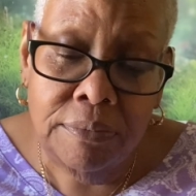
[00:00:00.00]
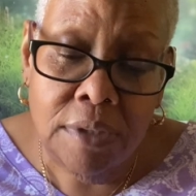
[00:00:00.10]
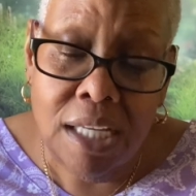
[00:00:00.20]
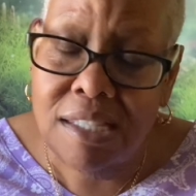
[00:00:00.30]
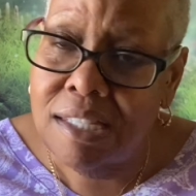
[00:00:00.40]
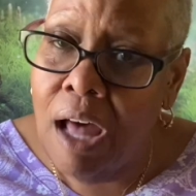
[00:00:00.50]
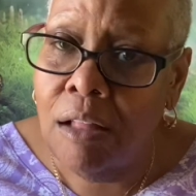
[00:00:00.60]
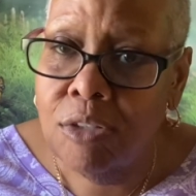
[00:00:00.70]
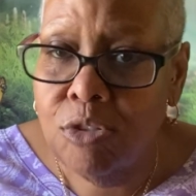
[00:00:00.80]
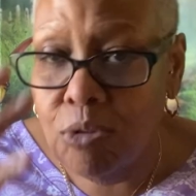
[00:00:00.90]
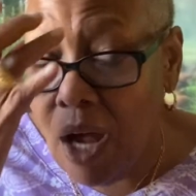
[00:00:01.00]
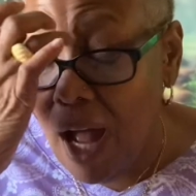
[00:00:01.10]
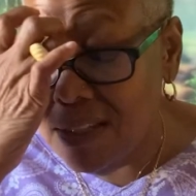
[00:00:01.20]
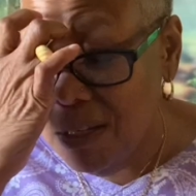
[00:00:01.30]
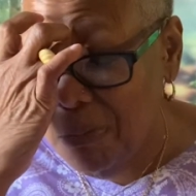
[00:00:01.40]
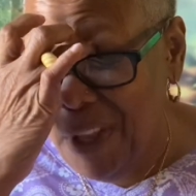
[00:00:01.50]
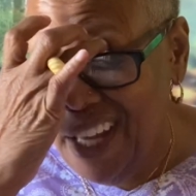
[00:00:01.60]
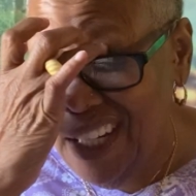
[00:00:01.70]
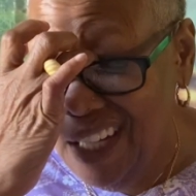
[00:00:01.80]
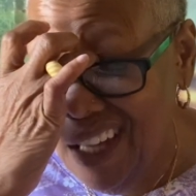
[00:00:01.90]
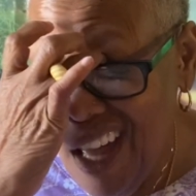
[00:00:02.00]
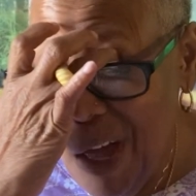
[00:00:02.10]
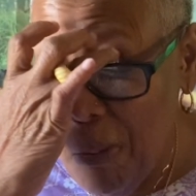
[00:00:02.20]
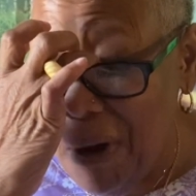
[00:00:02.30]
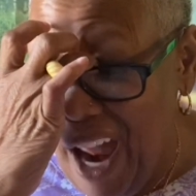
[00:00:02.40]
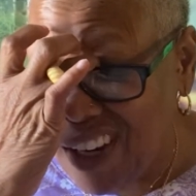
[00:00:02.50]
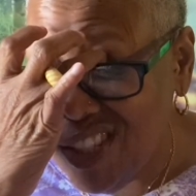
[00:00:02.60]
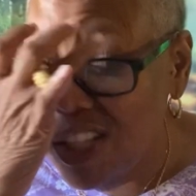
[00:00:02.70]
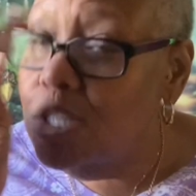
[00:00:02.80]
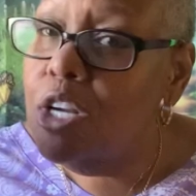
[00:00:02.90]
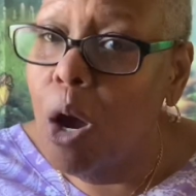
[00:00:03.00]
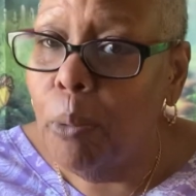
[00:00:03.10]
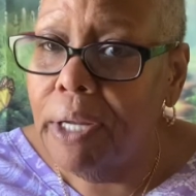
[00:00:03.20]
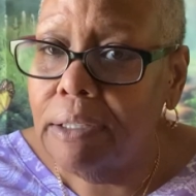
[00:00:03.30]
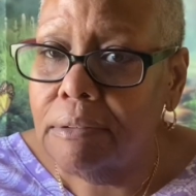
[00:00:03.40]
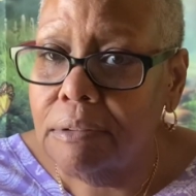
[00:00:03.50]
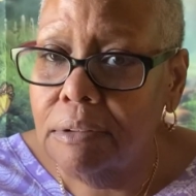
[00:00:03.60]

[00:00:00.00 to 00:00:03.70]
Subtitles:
That's solitude, contemplating, but actually knowing.